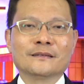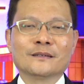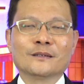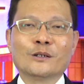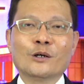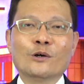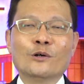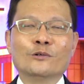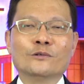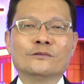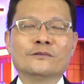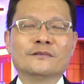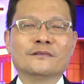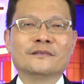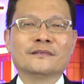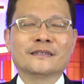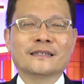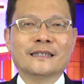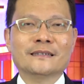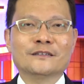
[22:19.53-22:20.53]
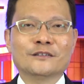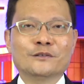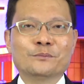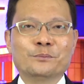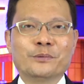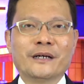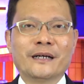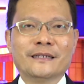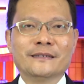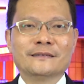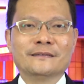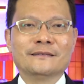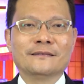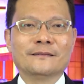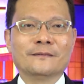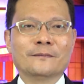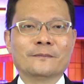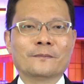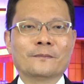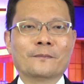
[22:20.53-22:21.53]
Go, get your bride."
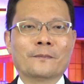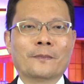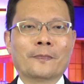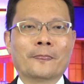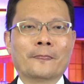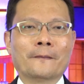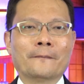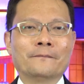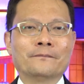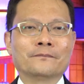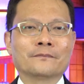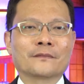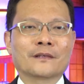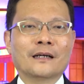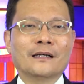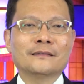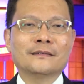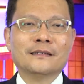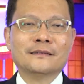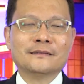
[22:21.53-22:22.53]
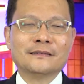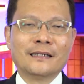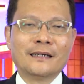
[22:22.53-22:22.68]
At that